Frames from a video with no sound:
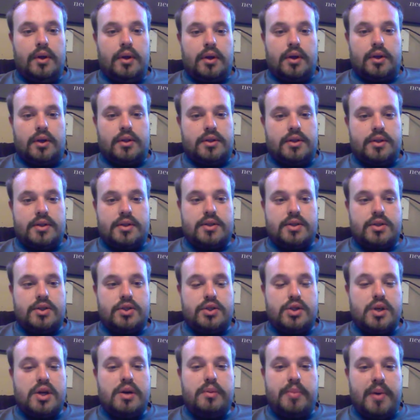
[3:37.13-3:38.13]
because it's
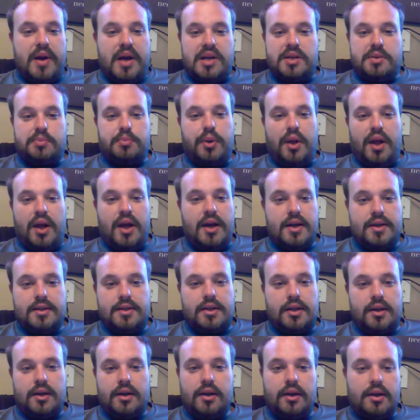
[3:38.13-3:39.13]
cheap ass
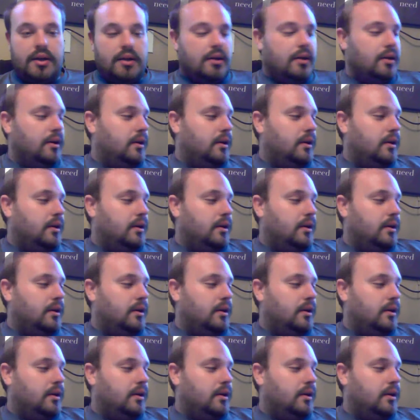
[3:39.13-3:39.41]
plastic.